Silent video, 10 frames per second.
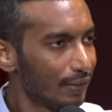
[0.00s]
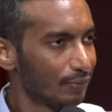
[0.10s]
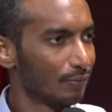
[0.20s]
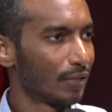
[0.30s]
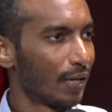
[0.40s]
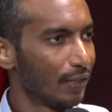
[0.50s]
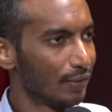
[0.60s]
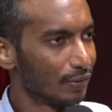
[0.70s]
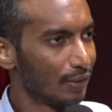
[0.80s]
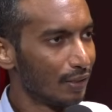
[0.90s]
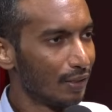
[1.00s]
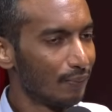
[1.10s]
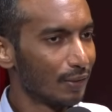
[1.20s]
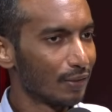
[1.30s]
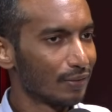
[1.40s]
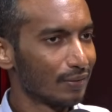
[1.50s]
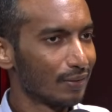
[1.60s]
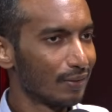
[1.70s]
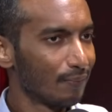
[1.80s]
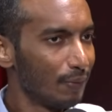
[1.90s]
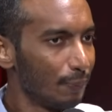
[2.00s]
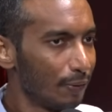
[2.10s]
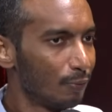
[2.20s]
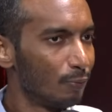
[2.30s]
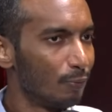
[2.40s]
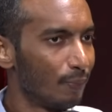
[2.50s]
to challenge, because people who